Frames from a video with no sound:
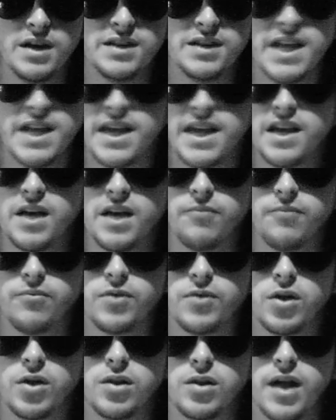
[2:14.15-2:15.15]
taking
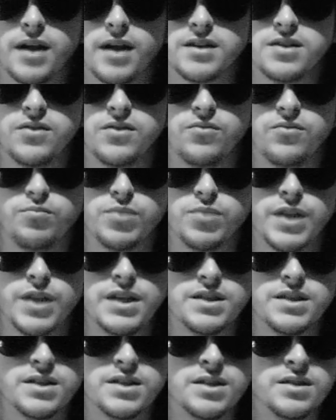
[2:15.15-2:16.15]
up collective
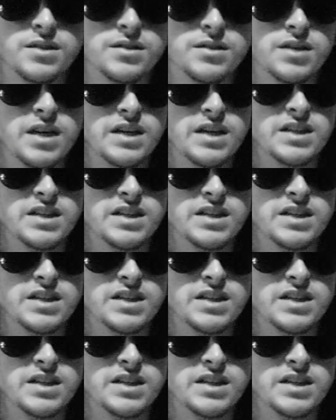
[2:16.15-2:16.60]
places,